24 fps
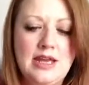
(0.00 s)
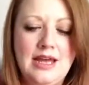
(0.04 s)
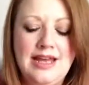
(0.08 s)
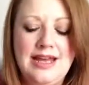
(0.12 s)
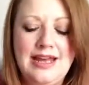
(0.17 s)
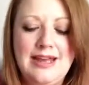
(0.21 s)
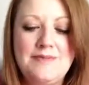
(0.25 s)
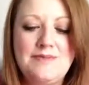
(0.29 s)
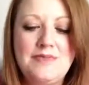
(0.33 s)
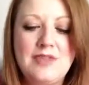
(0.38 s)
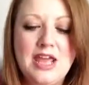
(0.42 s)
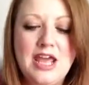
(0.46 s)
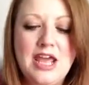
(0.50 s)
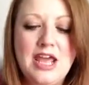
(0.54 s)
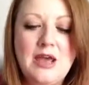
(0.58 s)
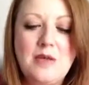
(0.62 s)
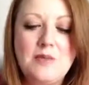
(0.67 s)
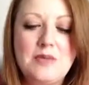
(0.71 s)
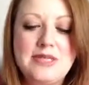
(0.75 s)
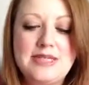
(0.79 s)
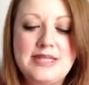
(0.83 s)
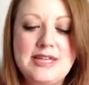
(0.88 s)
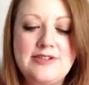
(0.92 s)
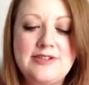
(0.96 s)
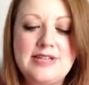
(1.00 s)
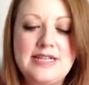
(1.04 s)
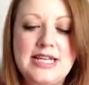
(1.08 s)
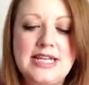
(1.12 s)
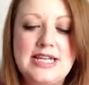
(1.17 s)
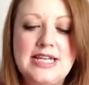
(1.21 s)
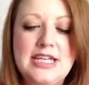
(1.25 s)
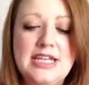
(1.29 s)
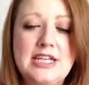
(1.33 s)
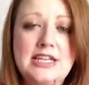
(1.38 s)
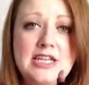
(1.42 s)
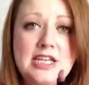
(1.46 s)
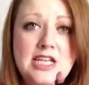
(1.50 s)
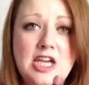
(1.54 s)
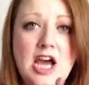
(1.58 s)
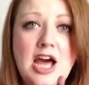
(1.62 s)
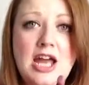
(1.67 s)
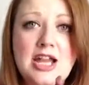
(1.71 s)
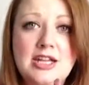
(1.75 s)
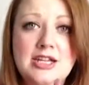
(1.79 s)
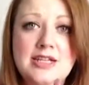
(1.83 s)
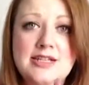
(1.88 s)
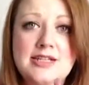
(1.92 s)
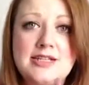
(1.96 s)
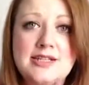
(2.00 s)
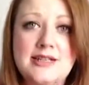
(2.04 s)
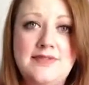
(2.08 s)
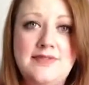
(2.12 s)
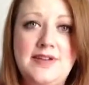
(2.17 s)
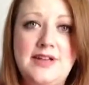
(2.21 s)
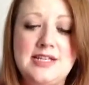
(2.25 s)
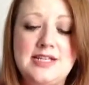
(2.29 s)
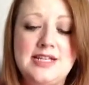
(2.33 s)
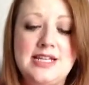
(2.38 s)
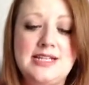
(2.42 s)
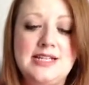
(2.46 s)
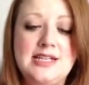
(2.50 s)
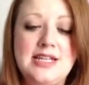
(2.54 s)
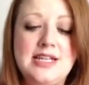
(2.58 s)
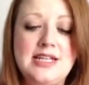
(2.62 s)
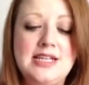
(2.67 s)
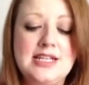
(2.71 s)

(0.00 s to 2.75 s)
But seriously, the colours are fantastic.